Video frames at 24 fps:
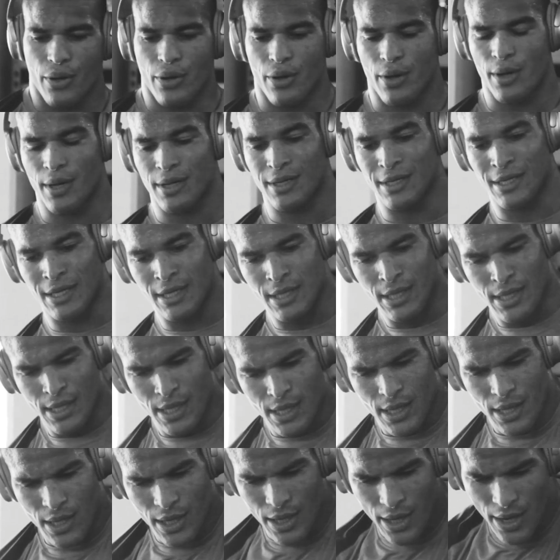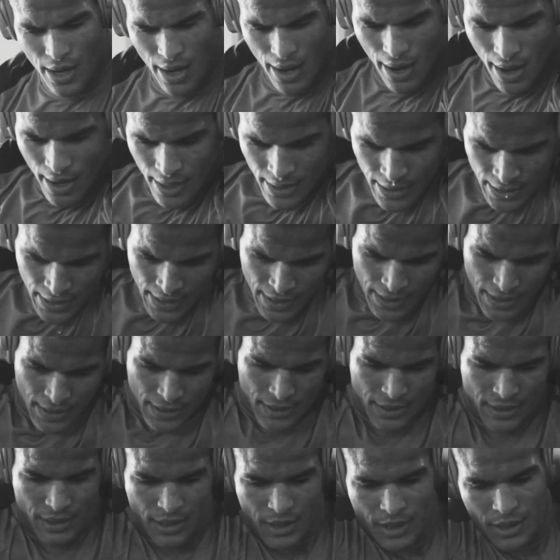just as good as it was
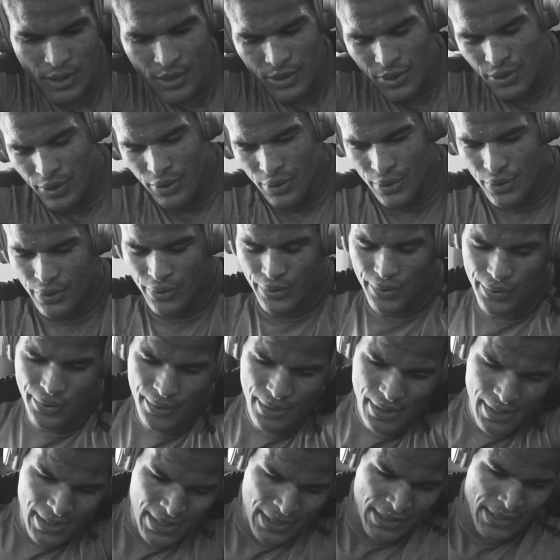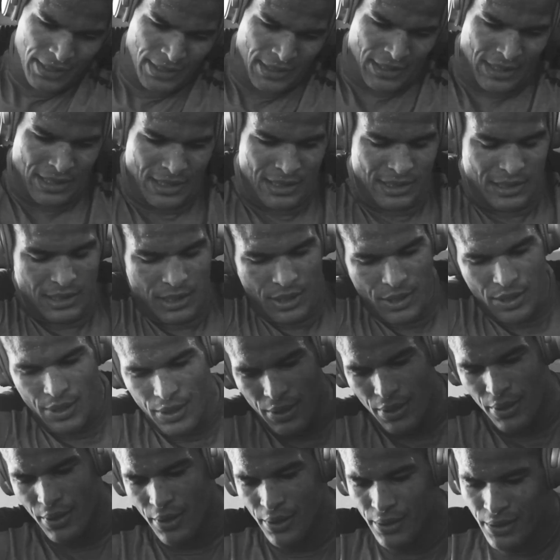bad moment.
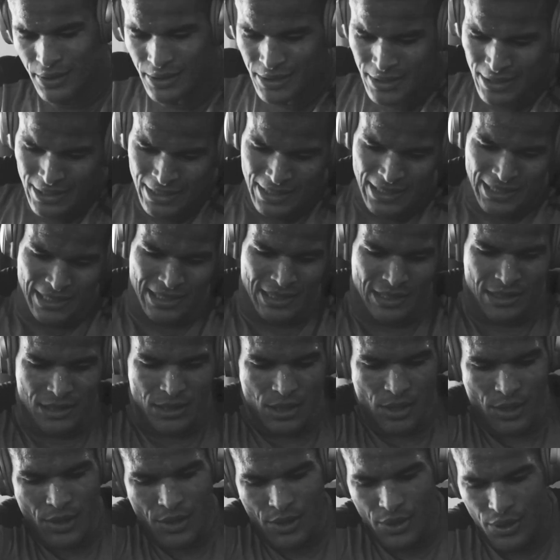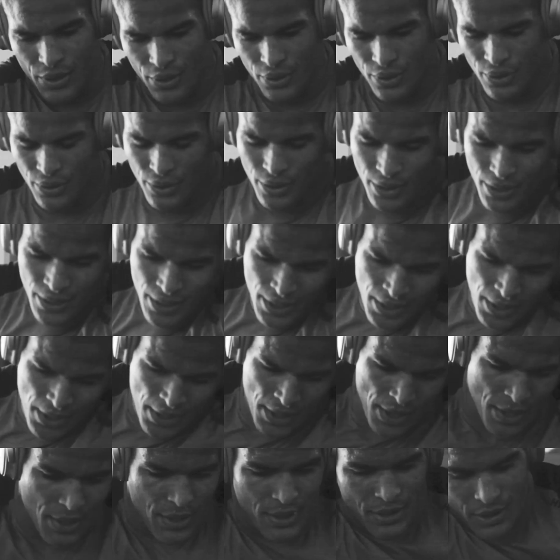So I believe, I don't believe in failures, to be